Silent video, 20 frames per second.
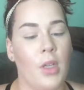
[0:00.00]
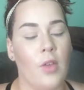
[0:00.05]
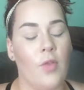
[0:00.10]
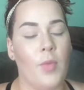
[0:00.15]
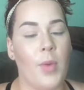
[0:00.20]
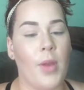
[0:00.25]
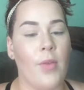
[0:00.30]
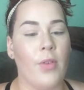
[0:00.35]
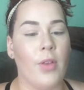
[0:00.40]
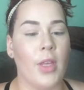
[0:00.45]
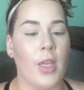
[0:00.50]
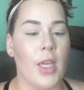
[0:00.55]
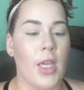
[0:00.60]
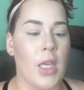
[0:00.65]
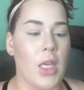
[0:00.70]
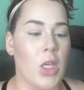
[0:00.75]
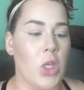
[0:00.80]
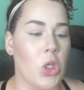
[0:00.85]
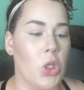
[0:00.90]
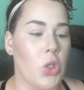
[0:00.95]
Beverly
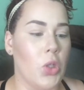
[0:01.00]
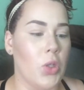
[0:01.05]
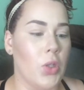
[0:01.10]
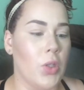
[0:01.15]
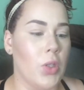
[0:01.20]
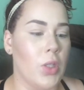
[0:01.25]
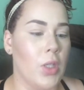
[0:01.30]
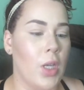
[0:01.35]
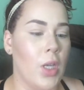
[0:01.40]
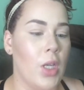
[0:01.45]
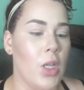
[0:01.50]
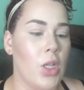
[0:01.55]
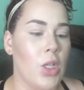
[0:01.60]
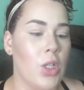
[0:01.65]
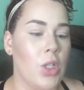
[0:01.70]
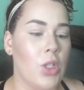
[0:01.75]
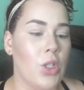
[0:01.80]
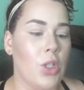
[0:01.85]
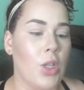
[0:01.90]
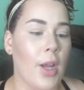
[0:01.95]
Hills
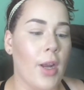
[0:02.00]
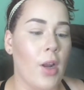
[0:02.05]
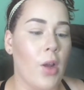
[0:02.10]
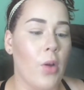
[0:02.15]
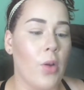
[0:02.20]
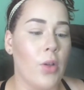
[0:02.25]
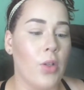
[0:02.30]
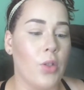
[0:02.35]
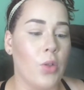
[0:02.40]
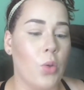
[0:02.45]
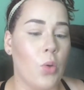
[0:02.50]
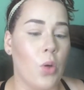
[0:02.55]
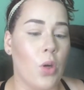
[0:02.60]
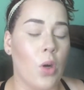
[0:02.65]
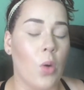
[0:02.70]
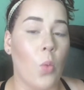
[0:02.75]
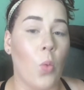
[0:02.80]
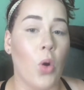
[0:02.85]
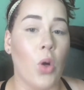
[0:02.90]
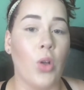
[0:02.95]
Shadow
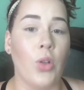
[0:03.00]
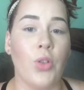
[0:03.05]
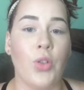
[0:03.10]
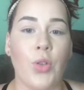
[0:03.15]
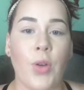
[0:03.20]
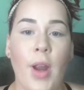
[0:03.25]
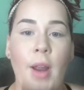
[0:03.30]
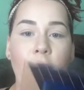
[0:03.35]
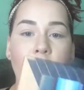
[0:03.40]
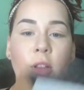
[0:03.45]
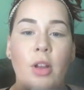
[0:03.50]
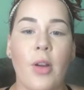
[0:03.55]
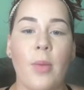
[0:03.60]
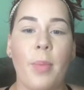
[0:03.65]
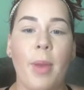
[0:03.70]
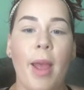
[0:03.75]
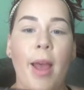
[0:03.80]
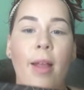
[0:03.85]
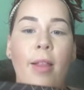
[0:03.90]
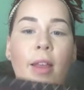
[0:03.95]
Couture World Traveler
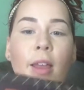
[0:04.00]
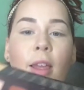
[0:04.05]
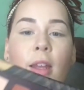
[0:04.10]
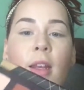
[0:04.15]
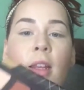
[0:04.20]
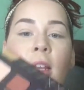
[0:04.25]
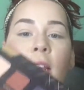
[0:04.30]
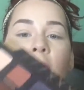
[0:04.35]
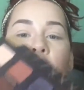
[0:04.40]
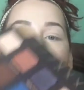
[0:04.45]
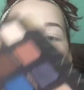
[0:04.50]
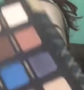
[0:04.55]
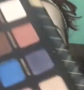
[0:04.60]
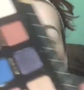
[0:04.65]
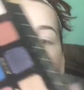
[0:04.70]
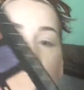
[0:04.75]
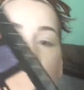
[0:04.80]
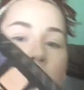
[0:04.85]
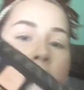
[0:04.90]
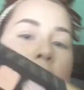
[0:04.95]
palette.
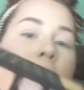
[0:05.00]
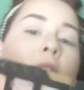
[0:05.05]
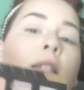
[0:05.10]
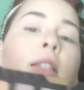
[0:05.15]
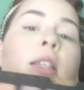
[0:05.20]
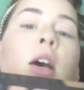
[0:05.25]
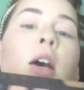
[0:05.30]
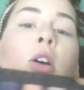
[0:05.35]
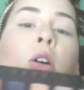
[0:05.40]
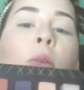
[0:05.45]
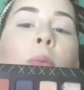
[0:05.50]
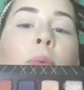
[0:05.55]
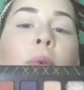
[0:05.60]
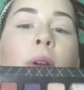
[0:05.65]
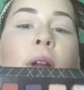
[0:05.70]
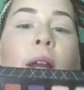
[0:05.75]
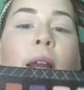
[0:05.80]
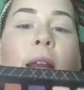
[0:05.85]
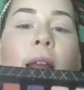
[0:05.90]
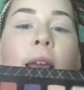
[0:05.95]
And it's so
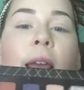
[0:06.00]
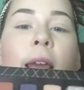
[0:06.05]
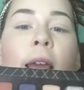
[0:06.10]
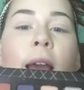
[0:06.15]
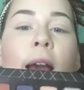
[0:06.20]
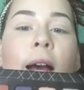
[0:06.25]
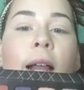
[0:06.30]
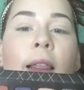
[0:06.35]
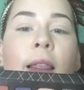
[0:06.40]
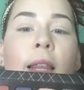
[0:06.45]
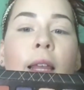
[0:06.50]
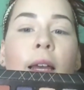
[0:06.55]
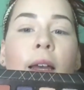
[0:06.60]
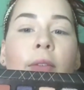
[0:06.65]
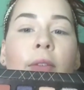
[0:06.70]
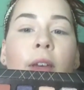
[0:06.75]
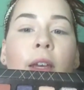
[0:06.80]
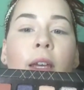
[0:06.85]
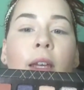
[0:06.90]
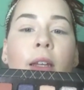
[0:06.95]
pretty. I
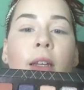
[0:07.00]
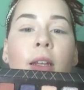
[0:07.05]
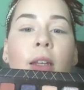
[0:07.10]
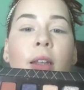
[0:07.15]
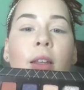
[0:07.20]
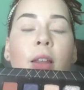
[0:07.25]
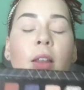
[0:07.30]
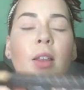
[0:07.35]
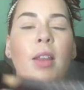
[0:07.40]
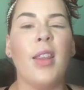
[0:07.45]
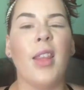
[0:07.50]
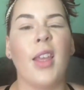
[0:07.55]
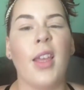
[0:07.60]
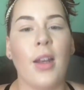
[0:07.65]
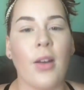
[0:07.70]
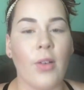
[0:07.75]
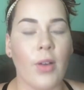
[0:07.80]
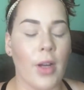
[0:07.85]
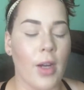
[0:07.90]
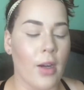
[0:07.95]
love it. The only thing I
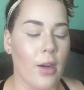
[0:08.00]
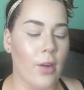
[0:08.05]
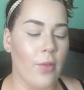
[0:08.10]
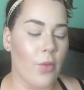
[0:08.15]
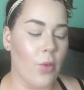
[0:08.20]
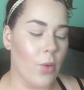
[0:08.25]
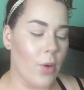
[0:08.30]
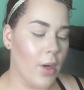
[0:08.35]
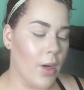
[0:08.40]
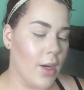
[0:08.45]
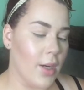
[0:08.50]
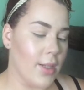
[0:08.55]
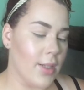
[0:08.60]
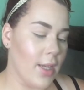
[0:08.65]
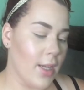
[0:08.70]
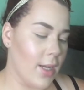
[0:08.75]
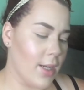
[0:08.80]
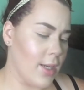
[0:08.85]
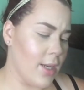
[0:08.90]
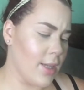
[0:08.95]
don't care for is
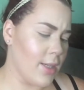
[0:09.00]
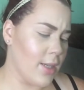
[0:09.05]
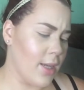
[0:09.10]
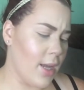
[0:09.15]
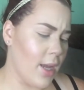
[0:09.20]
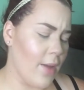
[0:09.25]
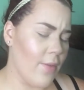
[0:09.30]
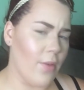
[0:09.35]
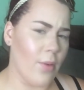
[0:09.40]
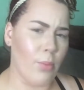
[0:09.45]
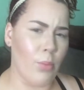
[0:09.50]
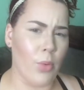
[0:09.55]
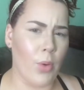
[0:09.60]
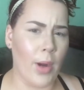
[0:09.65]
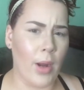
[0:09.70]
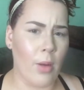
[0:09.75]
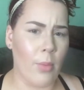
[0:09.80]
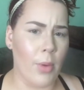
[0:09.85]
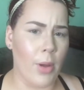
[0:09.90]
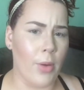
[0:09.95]
that it doesn't have a
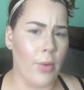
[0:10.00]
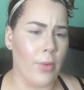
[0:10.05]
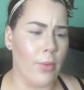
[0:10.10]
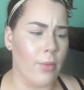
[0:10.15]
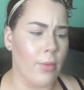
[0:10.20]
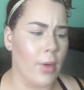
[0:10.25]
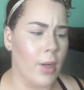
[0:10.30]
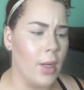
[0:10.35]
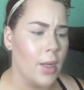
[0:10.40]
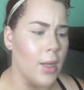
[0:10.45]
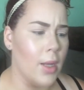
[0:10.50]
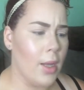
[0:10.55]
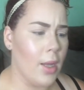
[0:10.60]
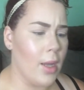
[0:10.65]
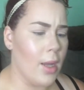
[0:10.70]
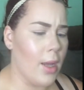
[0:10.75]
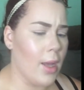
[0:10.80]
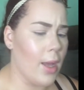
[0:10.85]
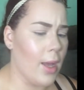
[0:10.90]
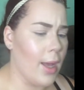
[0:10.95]
brow bone
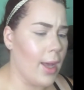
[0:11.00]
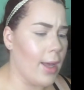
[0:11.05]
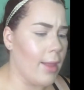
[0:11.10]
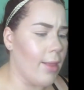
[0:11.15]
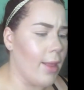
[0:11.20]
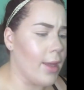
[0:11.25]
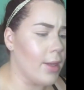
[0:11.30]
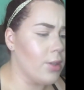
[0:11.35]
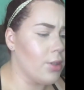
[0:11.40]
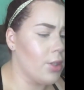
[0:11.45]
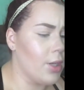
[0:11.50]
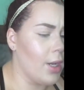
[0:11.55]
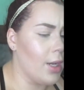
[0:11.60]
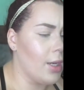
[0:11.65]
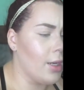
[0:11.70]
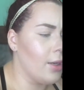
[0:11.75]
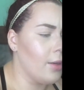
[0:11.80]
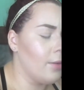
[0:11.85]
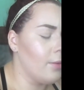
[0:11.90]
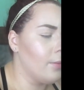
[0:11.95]
highlight
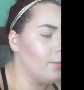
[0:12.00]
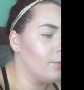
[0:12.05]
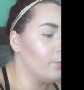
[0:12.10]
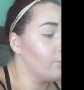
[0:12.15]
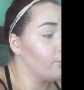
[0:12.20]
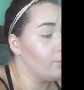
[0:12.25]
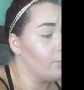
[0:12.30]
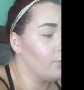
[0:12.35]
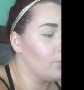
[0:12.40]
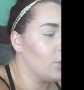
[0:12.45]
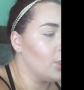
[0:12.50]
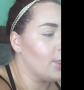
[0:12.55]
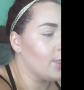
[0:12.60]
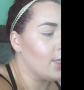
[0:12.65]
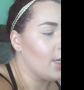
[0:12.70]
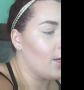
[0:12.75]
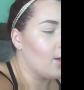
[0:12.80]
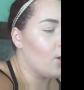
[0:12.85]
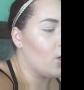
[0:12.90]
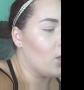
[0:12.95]
shade. So it's
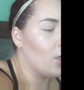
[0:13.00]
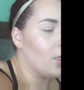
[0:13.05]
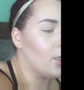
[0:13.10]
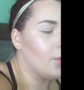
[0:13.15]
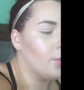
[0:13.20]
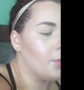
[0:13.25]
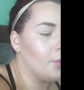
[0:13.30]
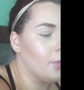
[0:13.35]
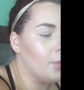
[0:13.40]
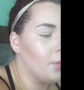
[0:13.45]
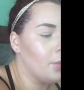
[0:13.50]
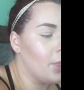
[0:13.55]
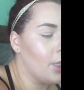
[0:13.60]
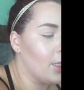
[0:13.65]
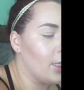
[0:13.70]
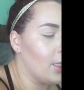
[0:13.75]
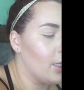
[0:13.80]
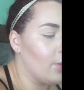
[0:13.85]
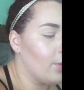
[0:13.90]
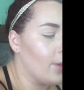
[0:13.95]
kind of odd. But
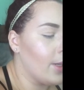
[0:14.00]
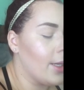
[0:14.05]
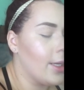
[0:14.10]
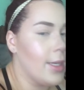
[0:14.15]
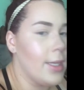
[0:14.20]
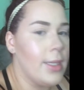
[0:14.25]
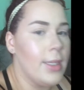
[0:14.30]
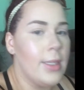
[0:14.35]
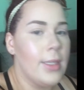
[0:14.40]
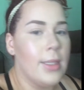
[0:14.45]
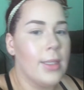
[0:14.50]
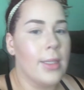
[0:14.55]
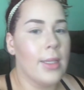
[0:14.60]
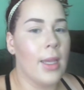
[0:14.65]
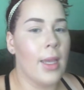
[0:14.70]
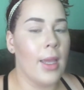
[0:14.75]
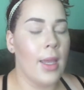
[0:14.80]
anyways,